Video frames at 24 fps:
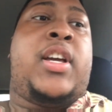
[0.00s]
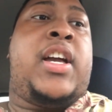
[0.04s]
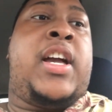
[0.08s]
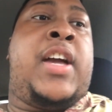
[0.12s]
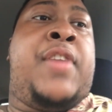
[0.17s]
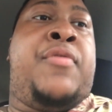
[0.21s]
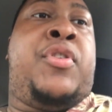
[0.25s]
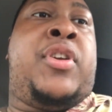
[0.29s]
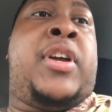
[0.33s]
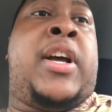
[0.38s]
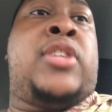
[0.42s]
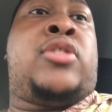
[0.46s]

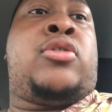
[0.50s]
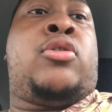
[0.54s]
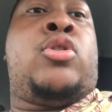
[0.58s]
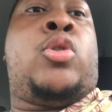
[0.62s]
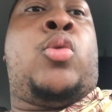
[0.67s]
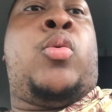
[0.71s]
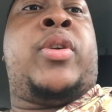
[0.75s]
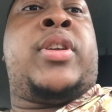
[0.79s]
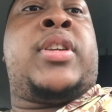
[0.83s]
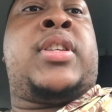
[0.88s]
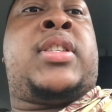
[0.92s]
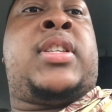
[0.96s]
If you guys don't know
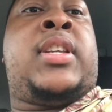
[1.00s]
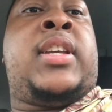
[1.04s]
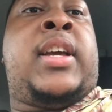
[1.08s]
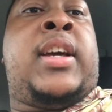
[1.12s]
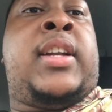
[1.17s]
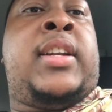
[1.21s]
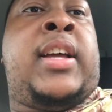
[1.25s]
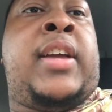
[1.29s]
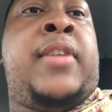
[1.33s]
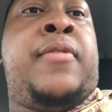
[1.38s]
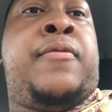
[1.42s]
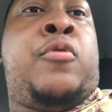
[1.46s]
what a
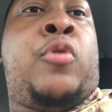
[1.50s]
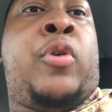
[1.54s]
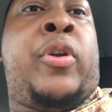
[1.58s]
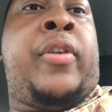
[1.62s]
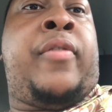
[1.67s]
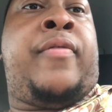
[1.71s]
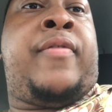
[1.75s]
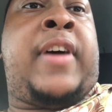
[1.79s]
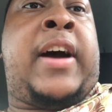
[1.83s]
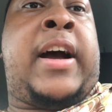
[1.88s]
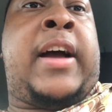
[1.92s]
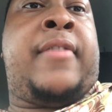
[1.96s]
CLA
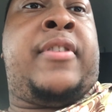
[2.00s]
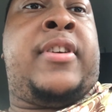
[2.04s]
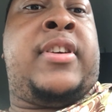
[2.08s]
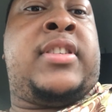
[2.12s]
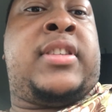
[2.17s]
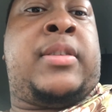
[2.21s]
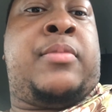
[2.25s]
45 is,